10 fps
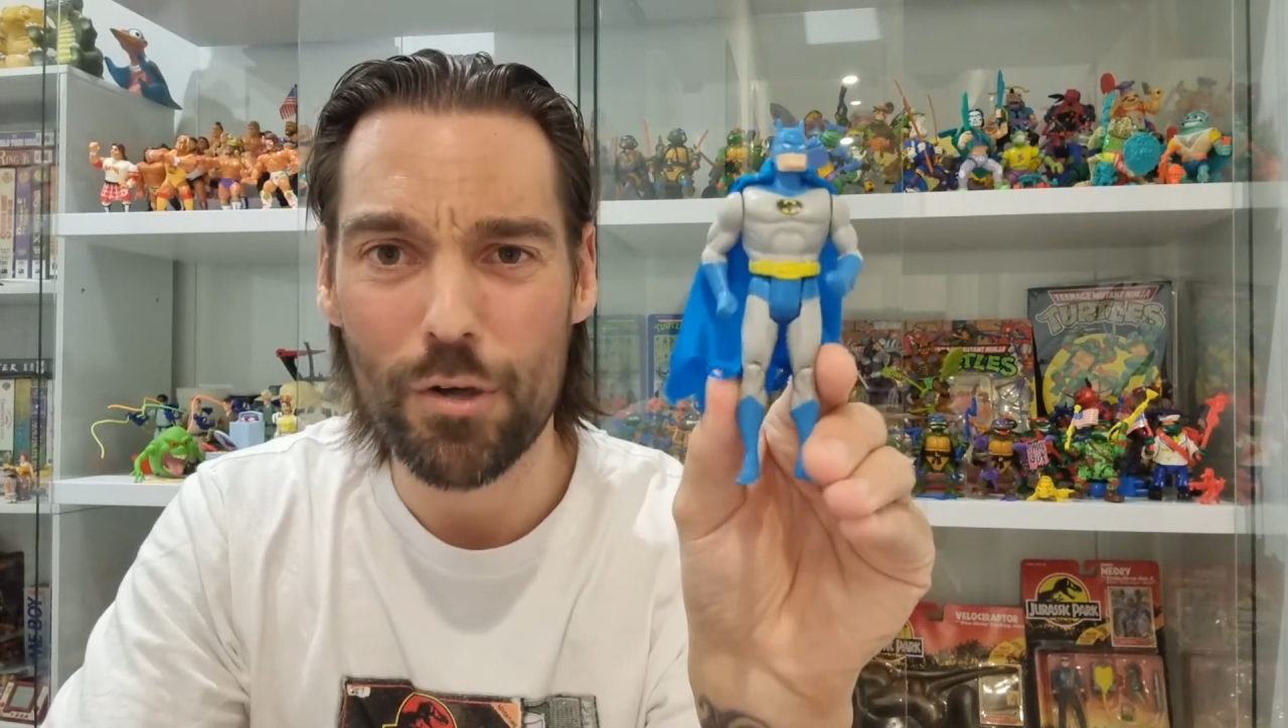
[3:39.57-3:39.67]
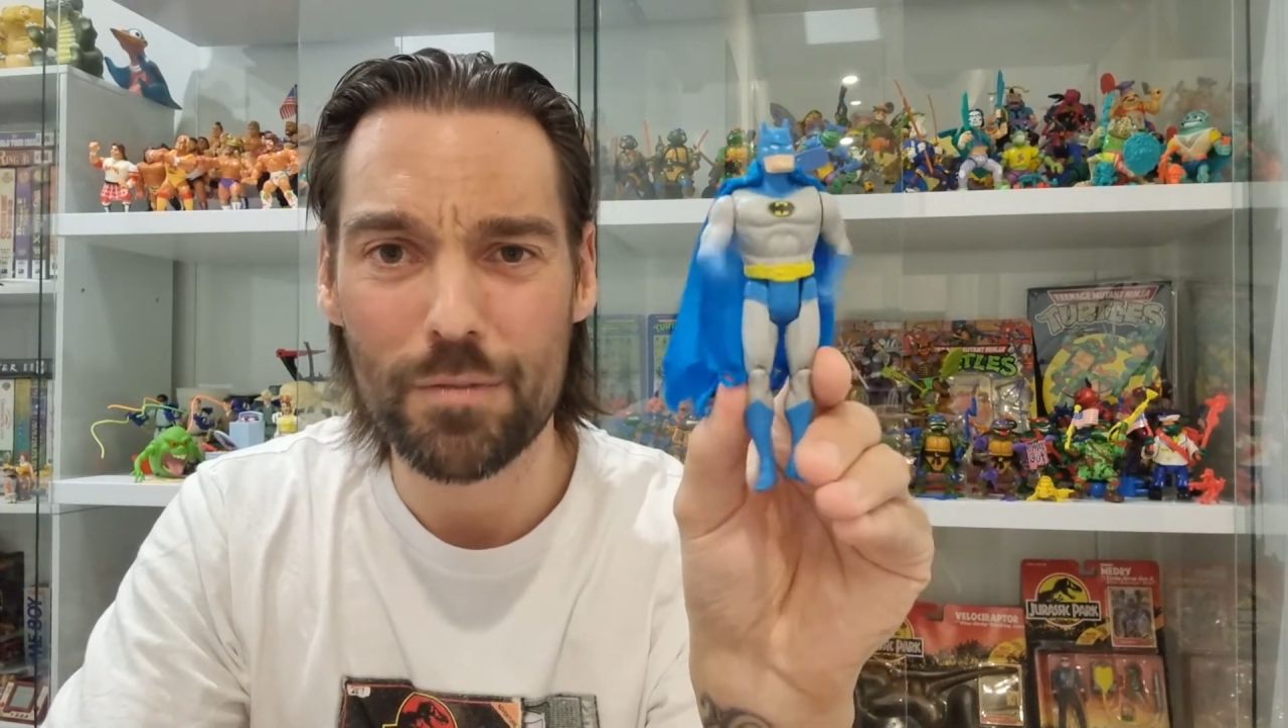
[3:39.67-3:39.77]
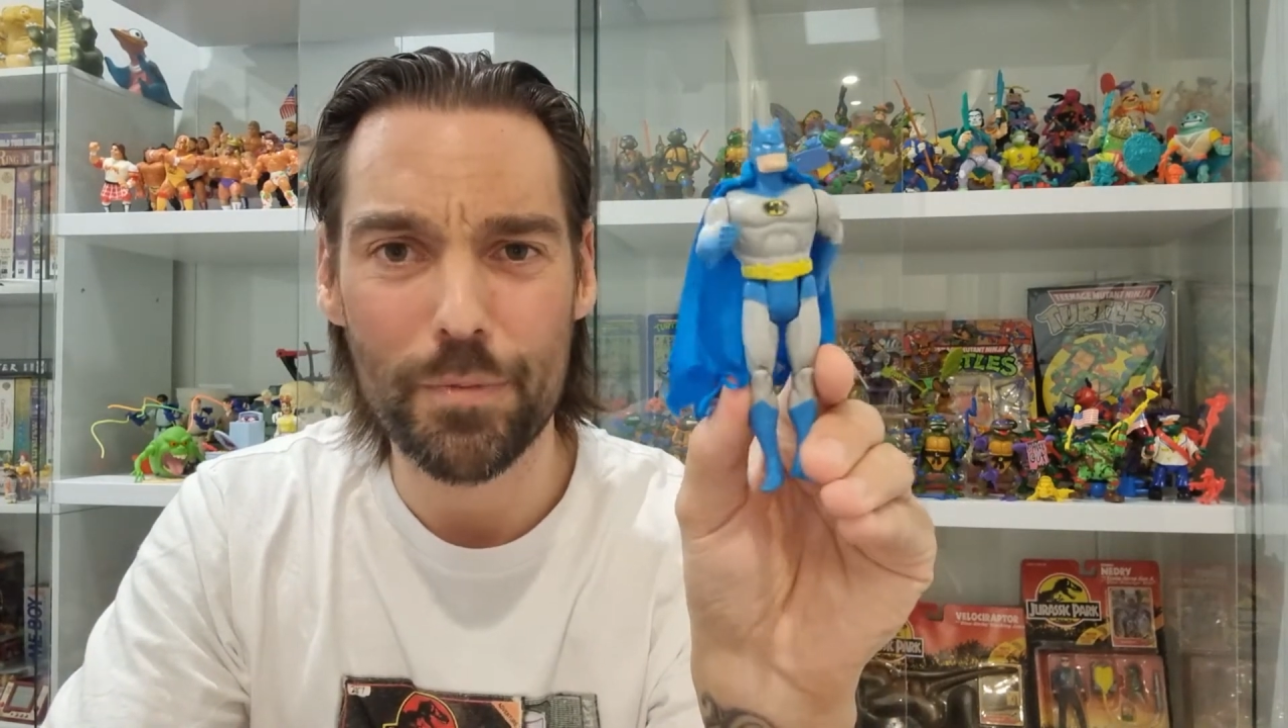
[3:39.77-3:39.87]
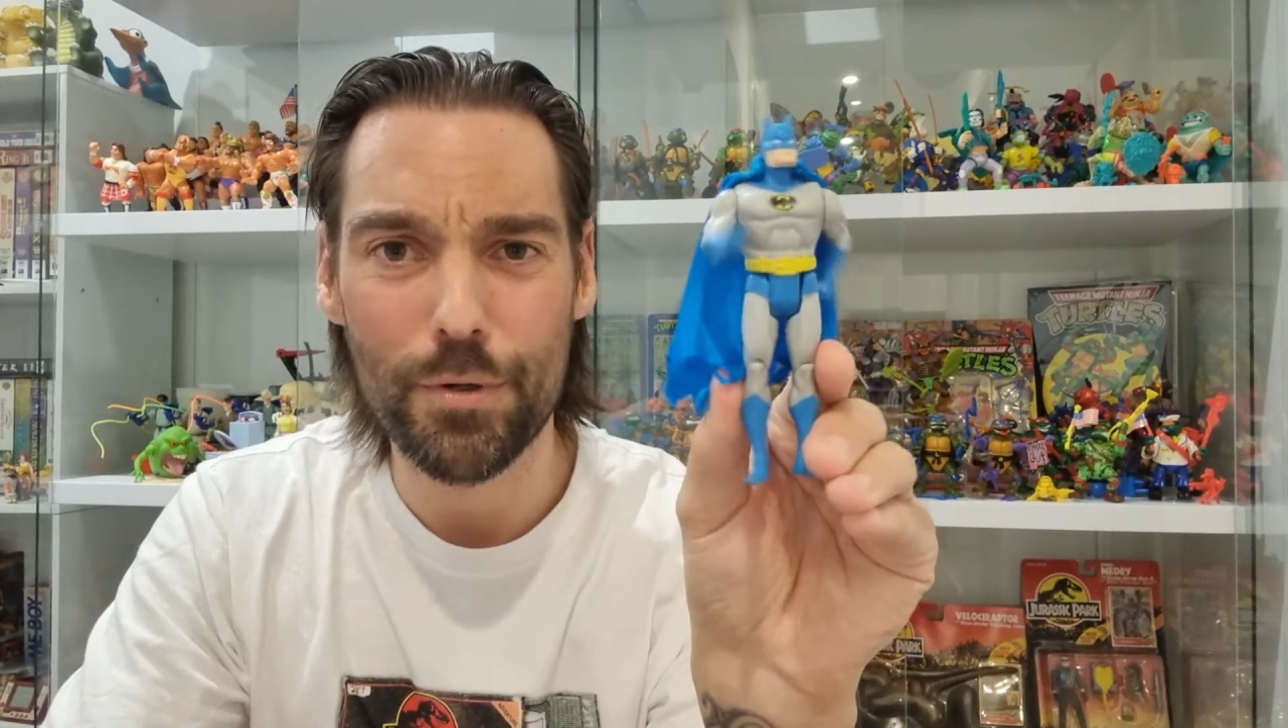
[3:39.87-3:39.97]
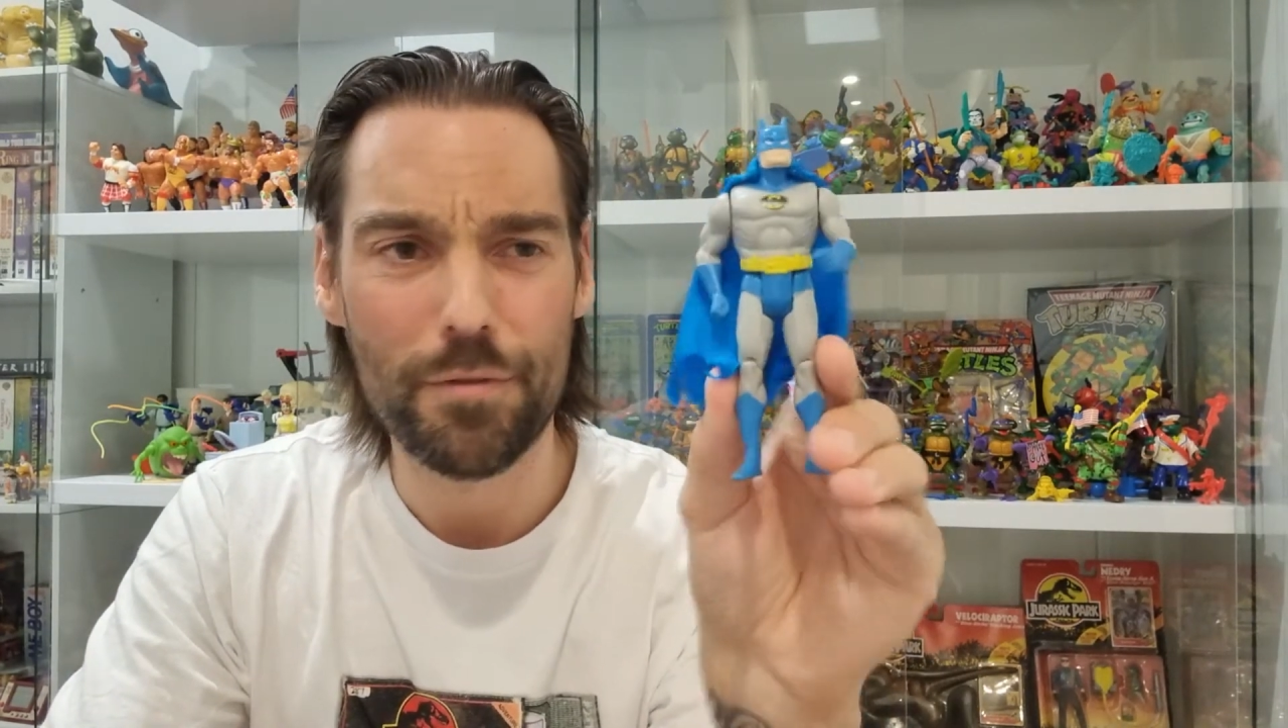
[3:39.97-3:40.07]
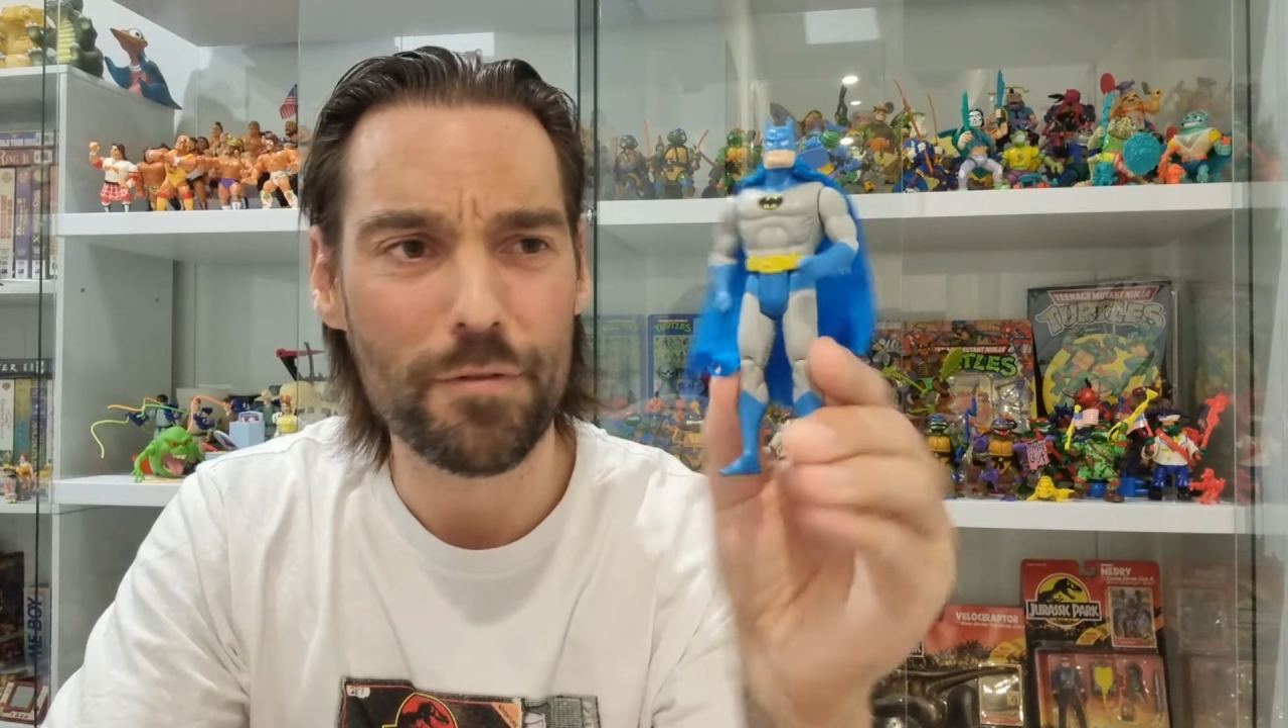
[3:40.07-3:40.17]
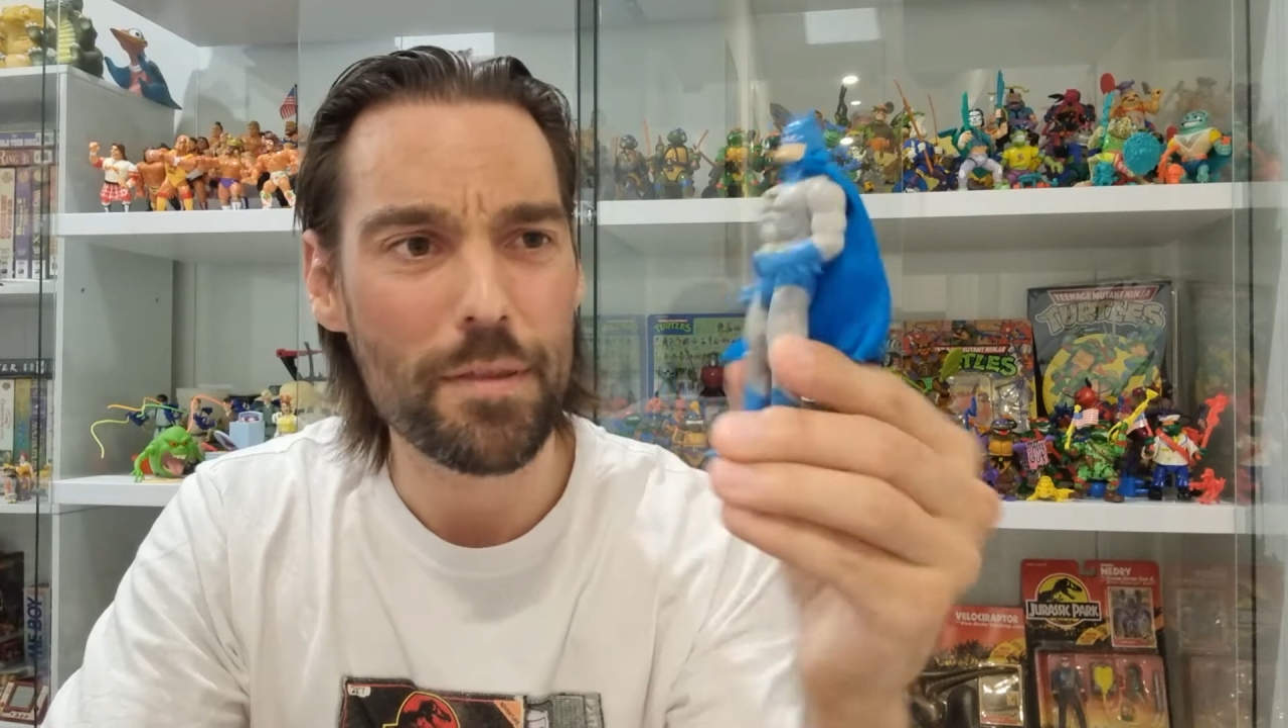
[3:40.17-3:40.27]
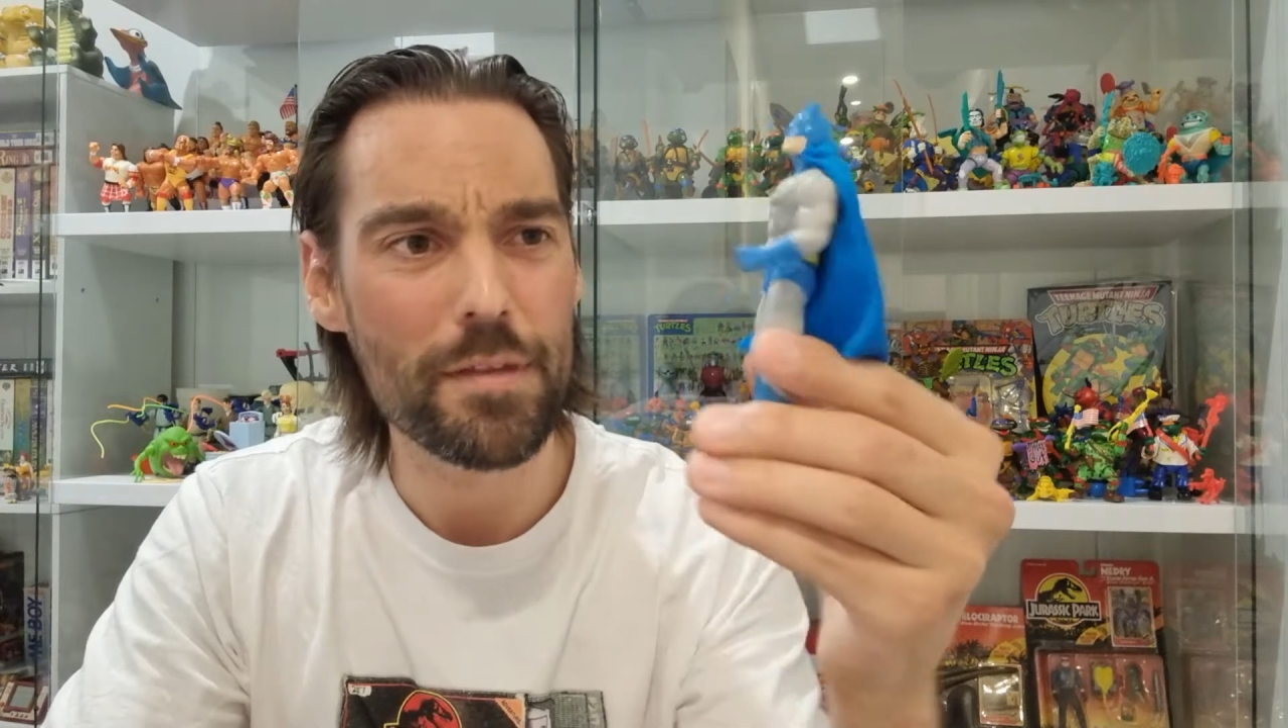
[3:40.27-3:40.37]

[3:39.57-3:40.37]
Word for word: works beautifully.